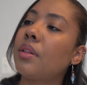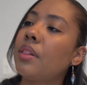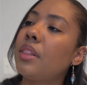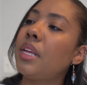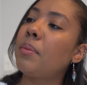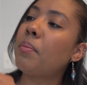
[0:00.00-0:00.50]

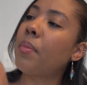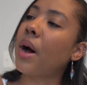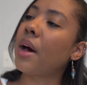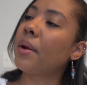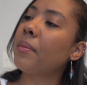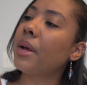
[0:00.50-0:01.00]
The
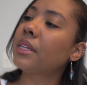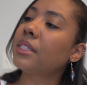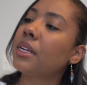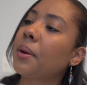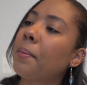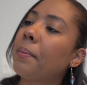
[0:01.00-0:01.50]
bottom has
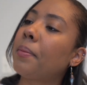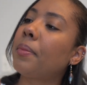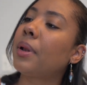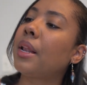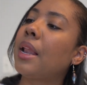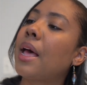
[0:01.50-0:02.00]
like a
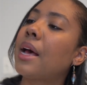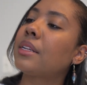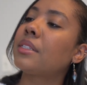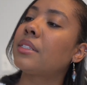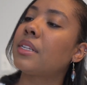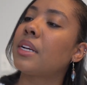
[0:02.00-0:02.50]

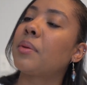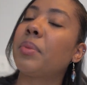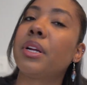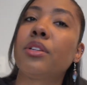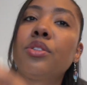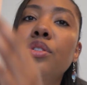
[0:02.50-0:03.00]
plastic, but
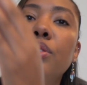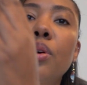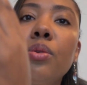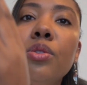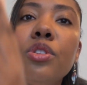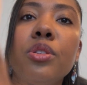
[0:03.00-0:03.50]
it's
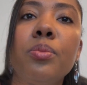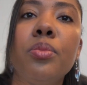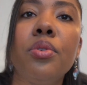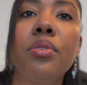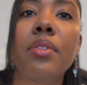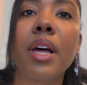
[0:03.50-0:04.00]
so
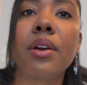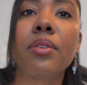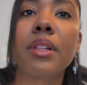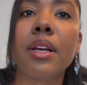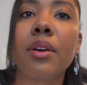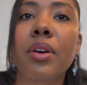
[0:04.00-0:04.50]
smooth. I don't
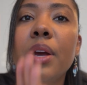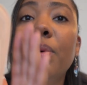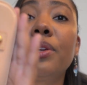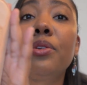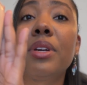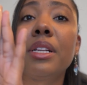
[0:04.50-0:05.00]
think, okay, well,
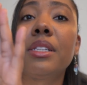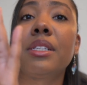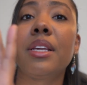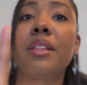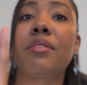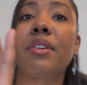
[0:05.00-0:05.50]
you can see
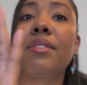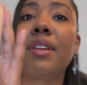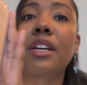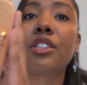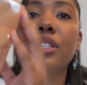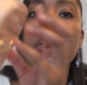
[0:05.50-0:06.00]
the
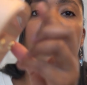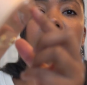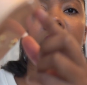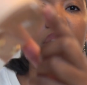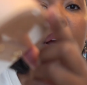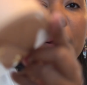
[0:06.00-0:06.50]
reflection,
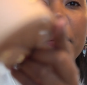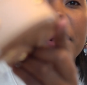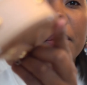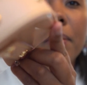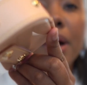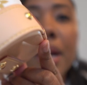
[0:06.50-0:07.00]
but the
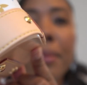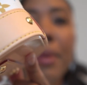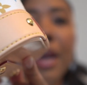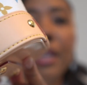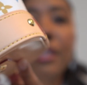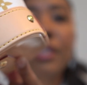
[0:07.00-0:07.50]
bottom
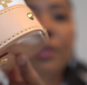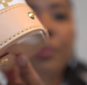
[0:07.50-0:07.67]
has this